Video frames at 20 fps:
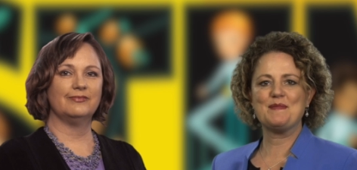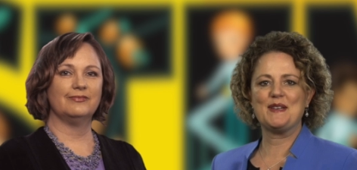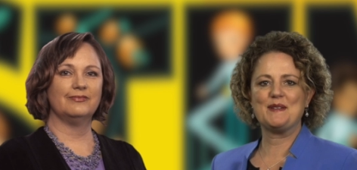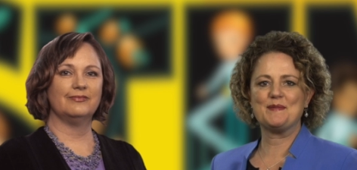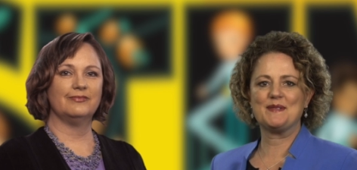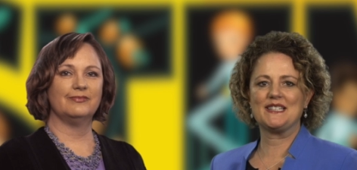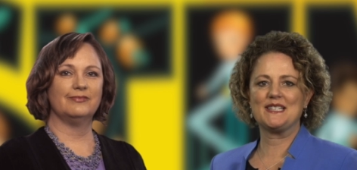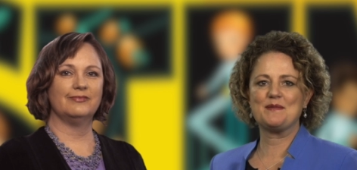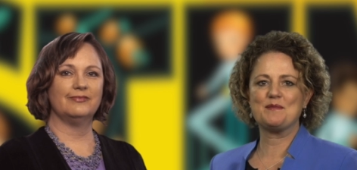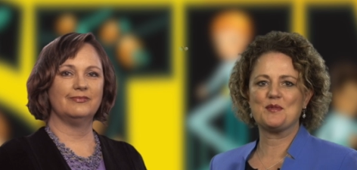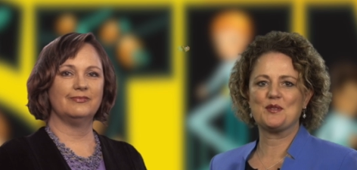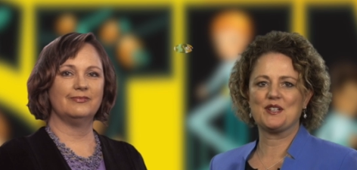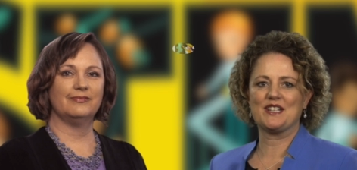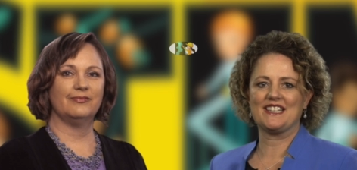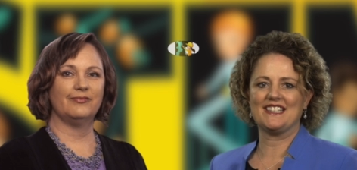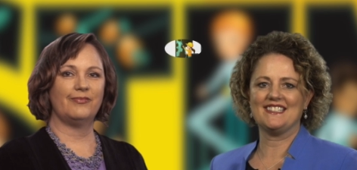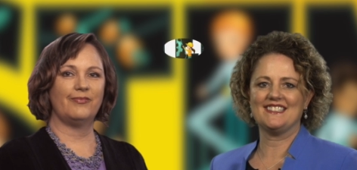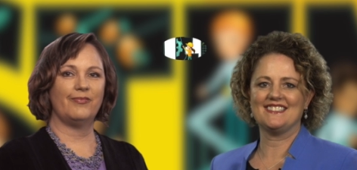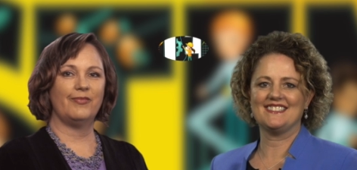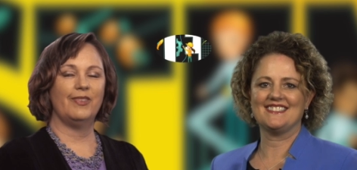Speaker 1: Emily
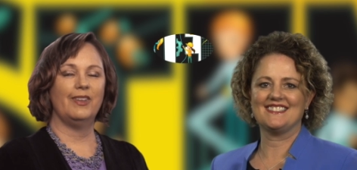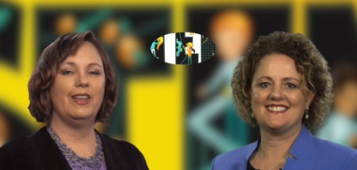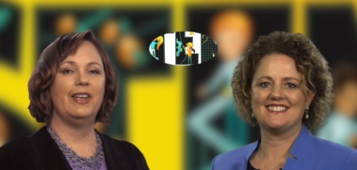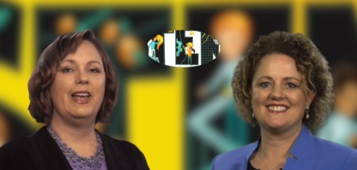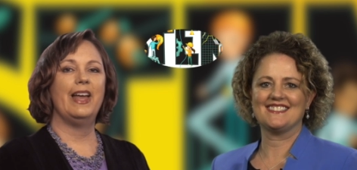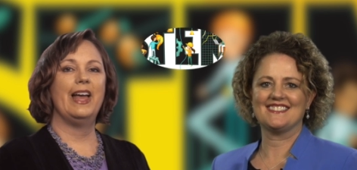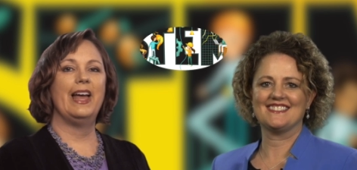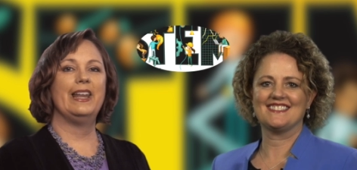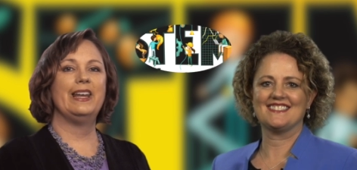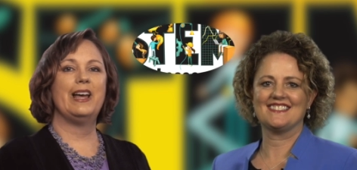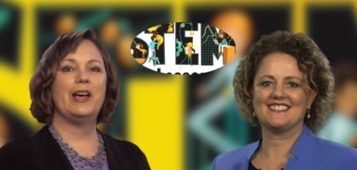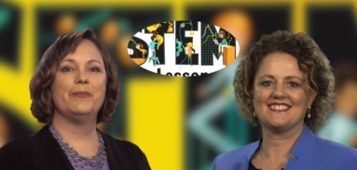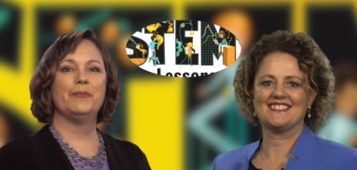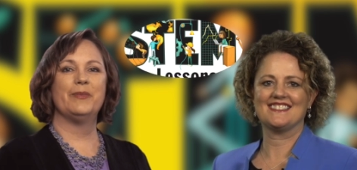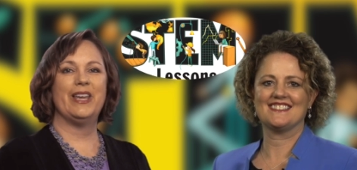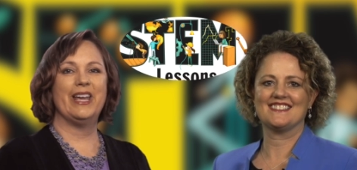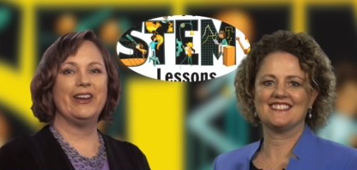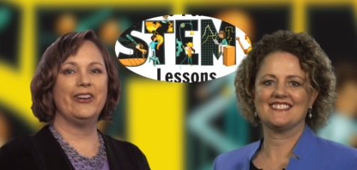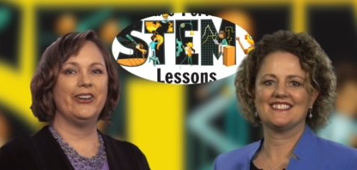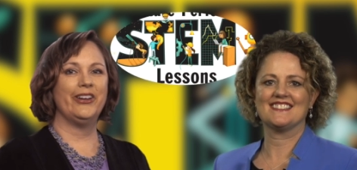Morgan. And
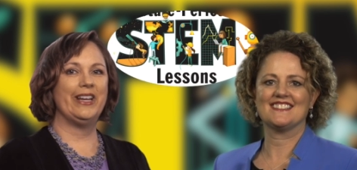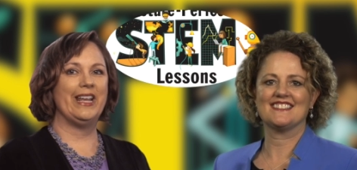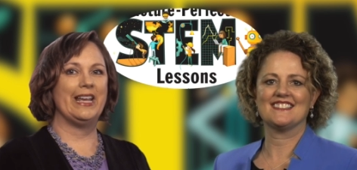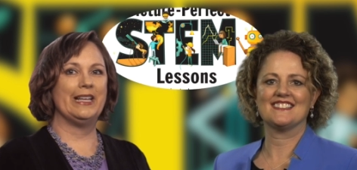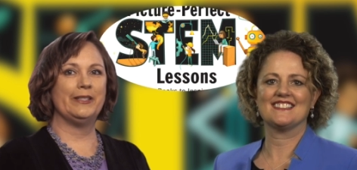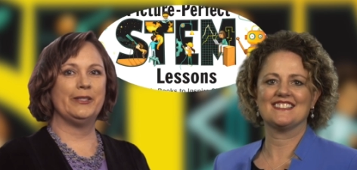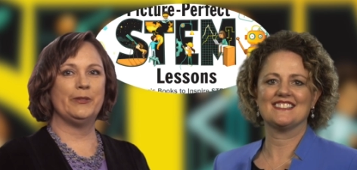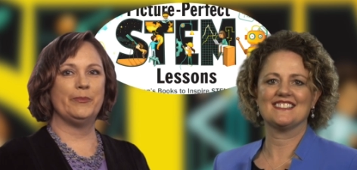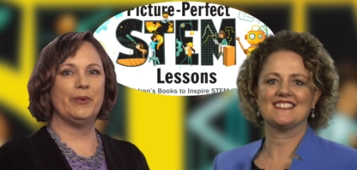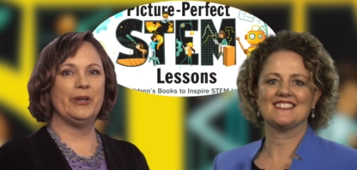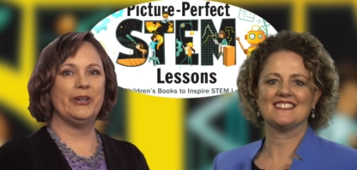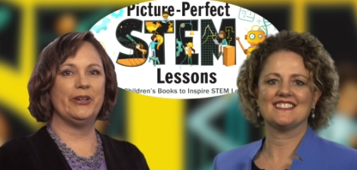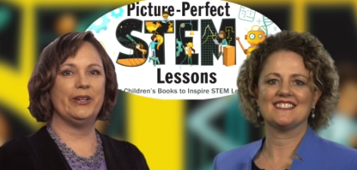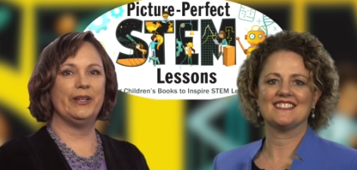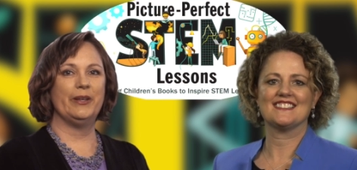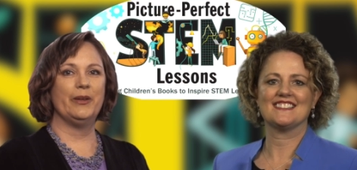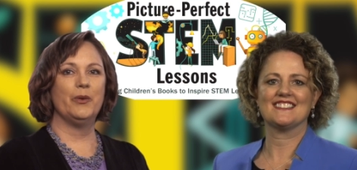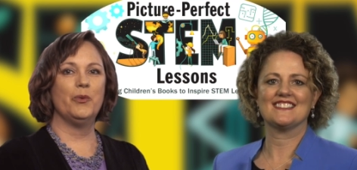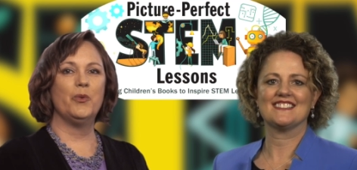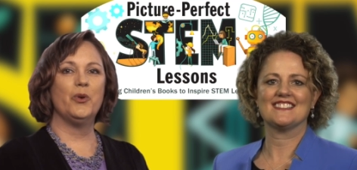I'm Karen Ansberry.